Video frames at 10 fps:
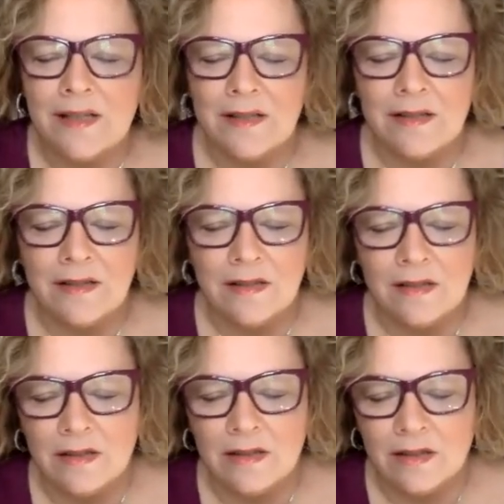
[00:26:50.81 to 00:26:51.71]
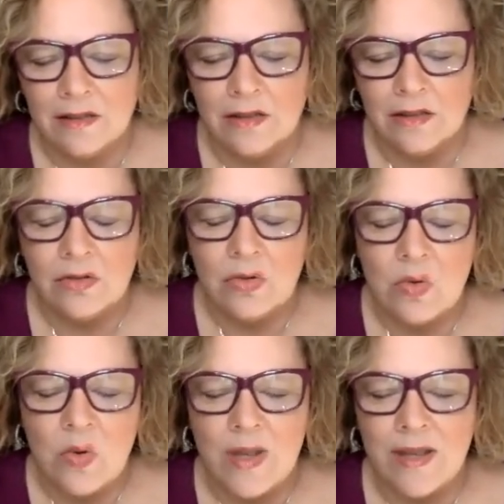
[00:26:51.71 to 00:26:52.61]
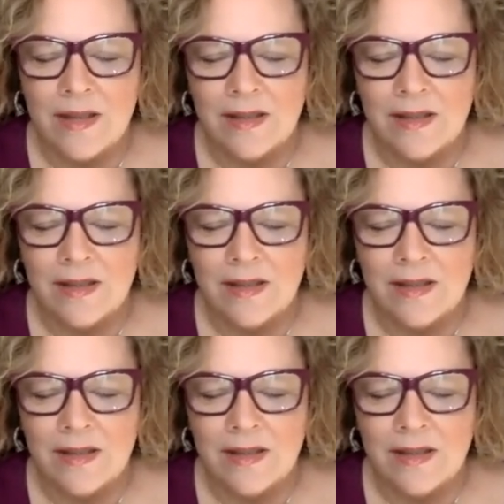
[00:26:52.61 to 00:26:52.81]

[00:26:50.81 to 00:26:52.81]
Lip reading: and joy.